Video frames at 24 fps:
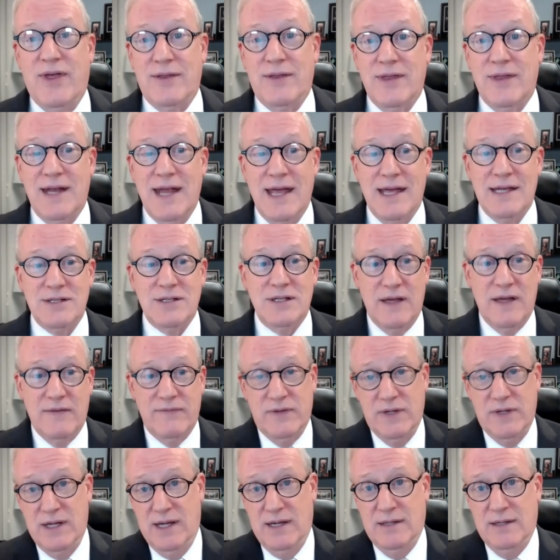that has an
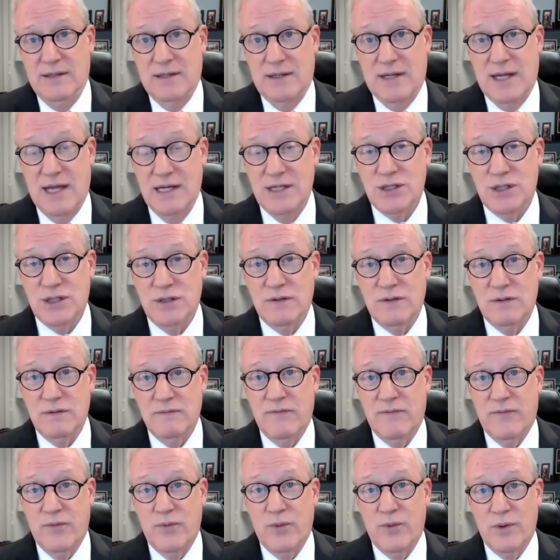FDA indication
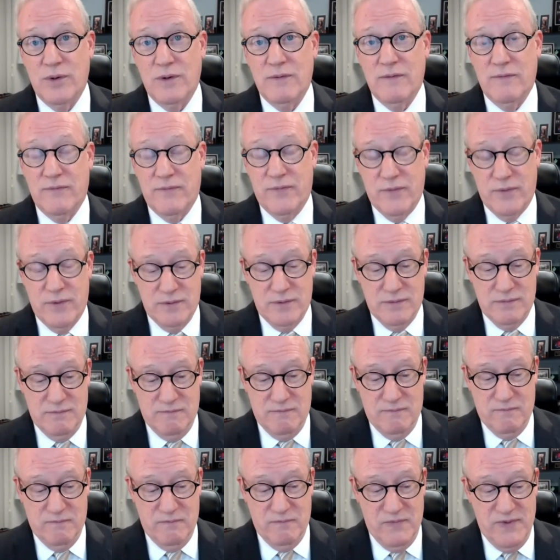for
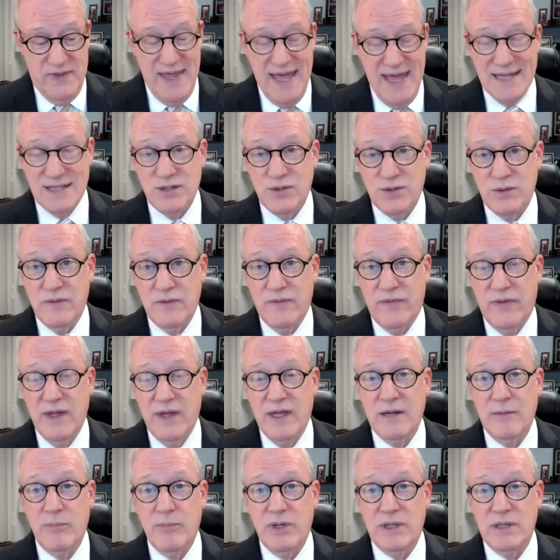that sort of
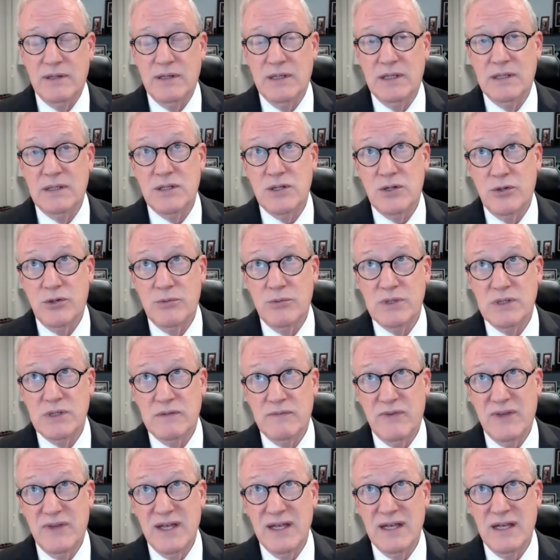thing. But in terms of
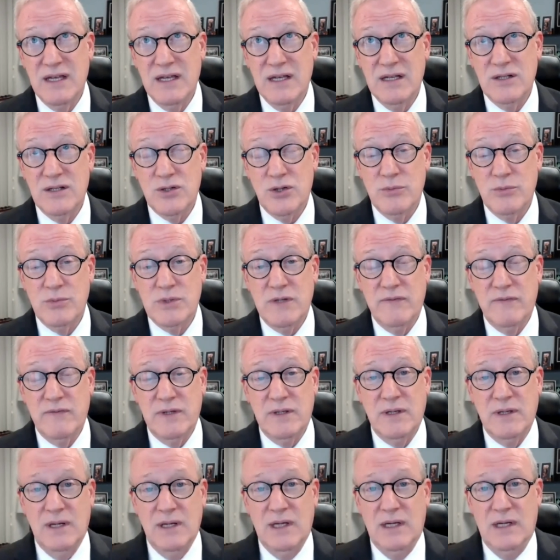thinking in terms of
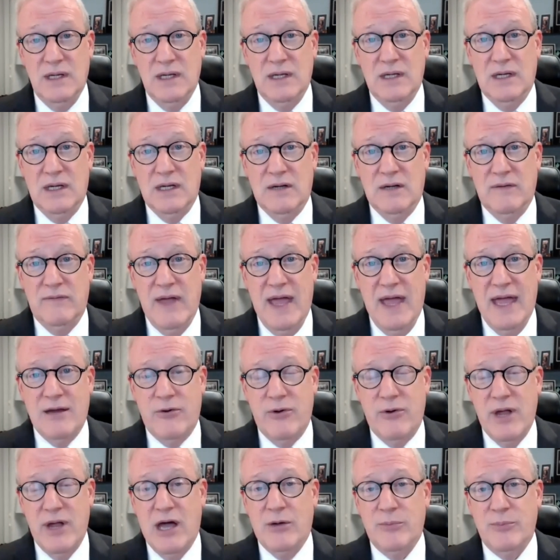it, of
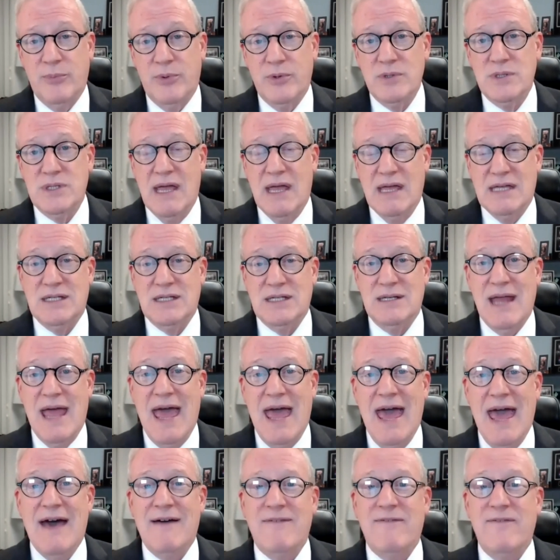angry outbursts as an
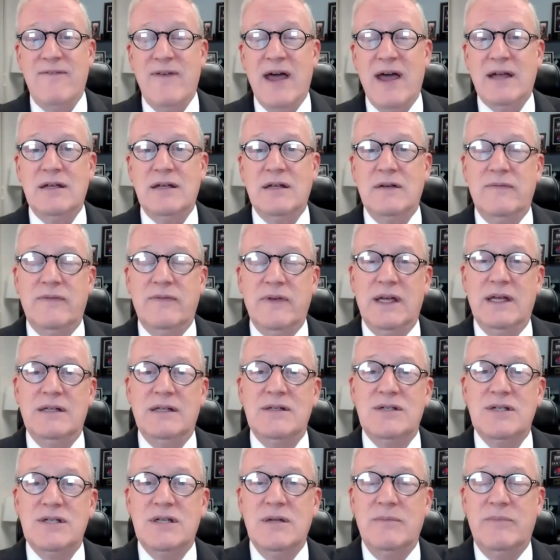affective
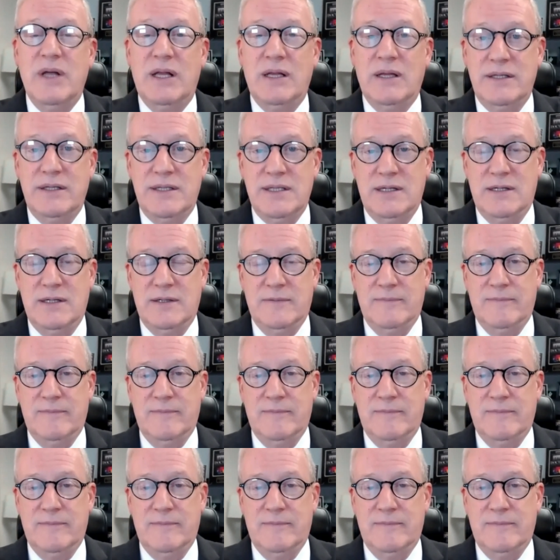instability